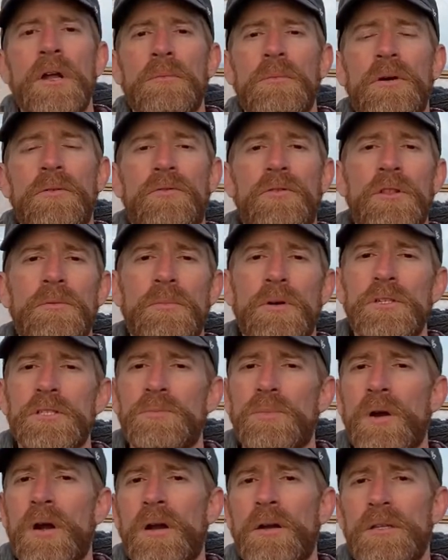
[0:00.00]
but for the
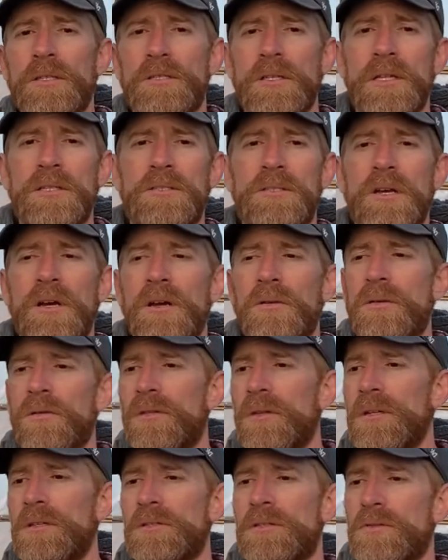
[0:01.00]
most part it's dug
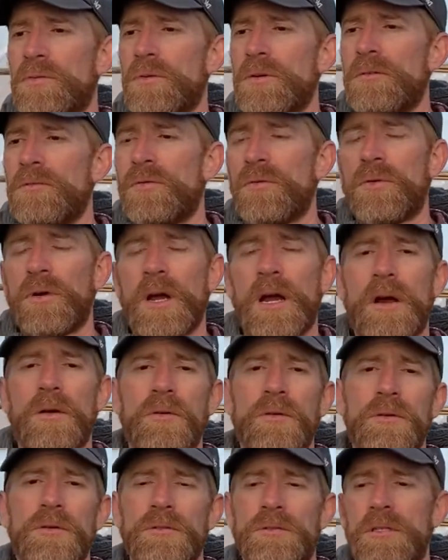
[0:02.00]
within 24
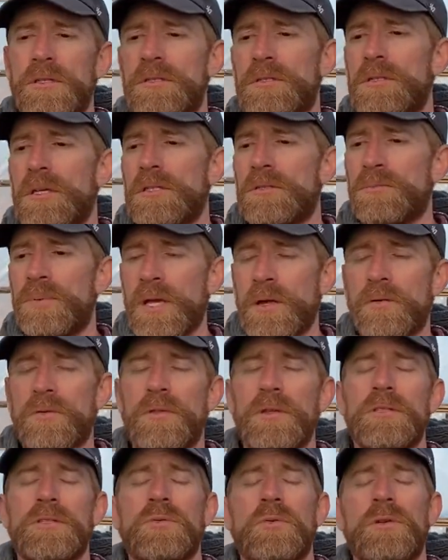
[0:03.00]
hours, it's picked
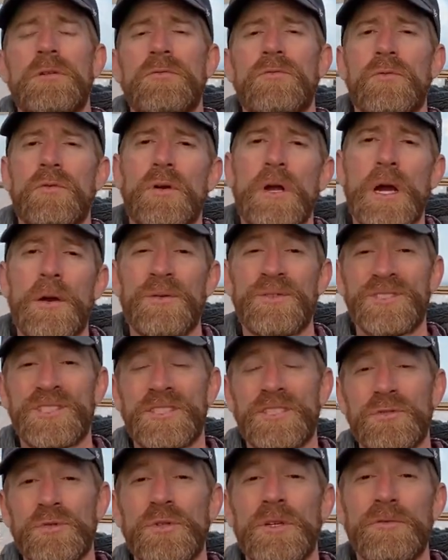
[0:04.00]
within 24 hours
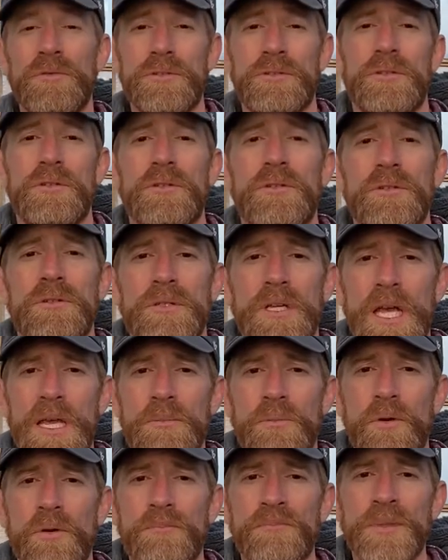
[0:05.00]
and delivered to your
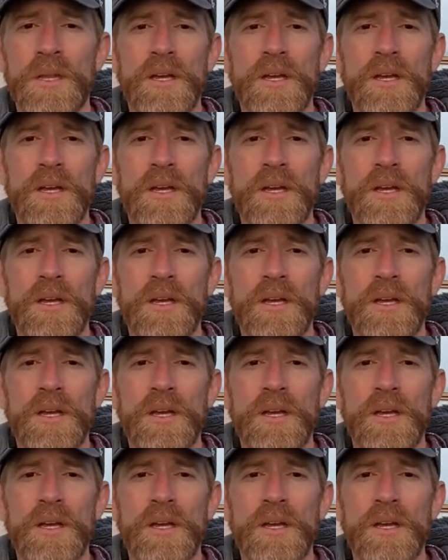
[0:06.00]
table.